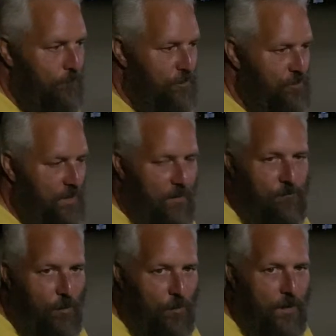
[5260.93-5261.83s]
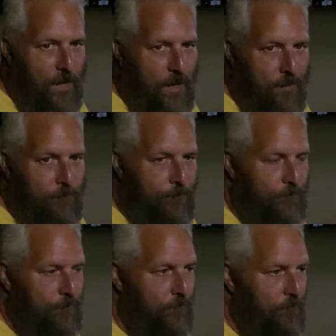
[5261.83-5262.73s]
You should get voted in.
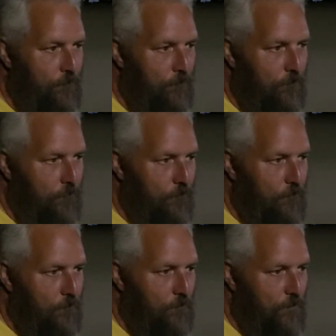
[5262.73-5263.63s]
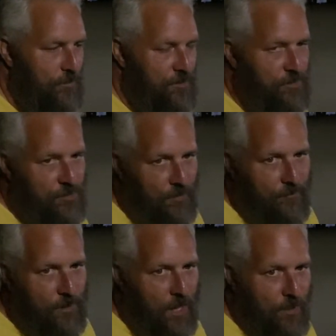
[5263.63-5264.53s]
You should
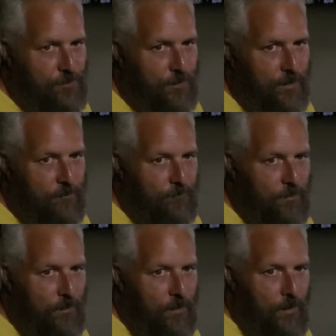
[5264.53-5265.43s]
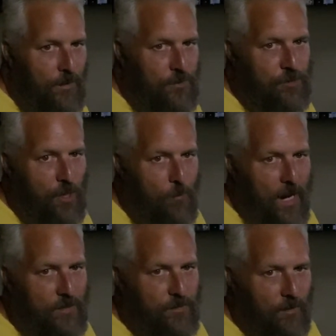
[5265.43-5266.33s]
serve your country, and then you should go
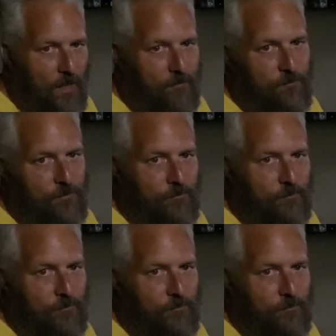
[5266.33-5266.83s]
back to your life.